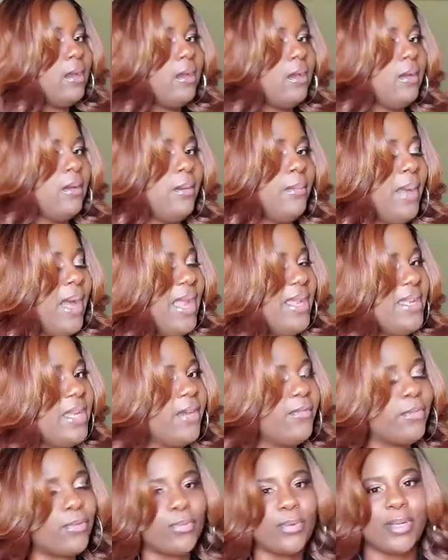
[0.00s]
um I
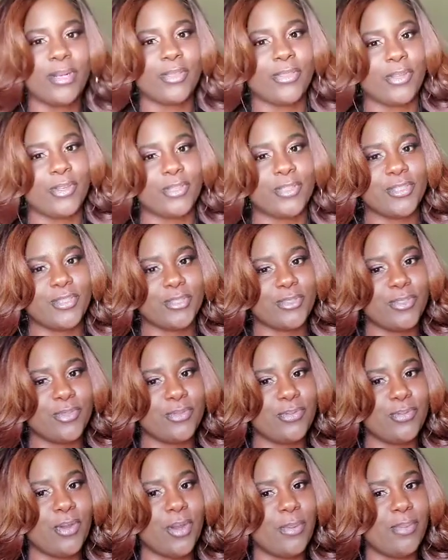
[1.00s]
never would have thought to
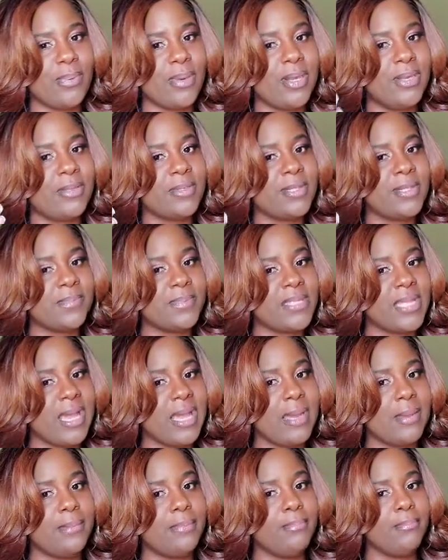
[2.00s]
do a brown up
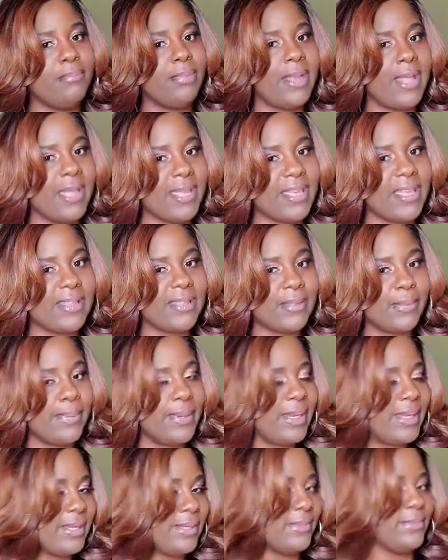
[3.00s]
top, black at the
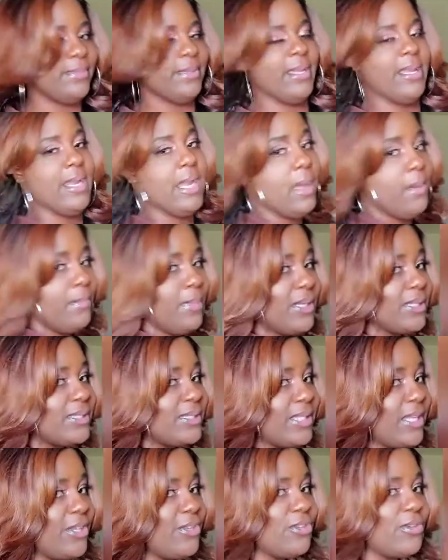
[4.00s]
bottom, and I must
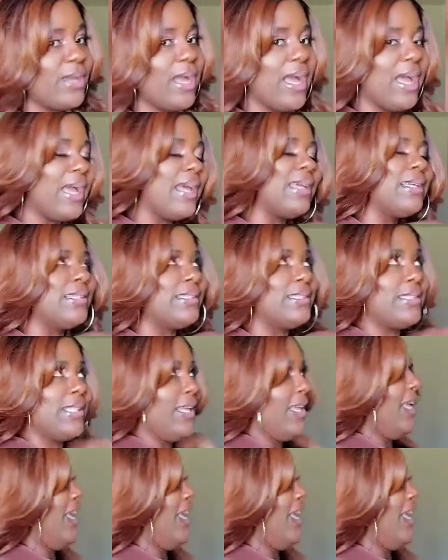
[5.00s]
say, you guys,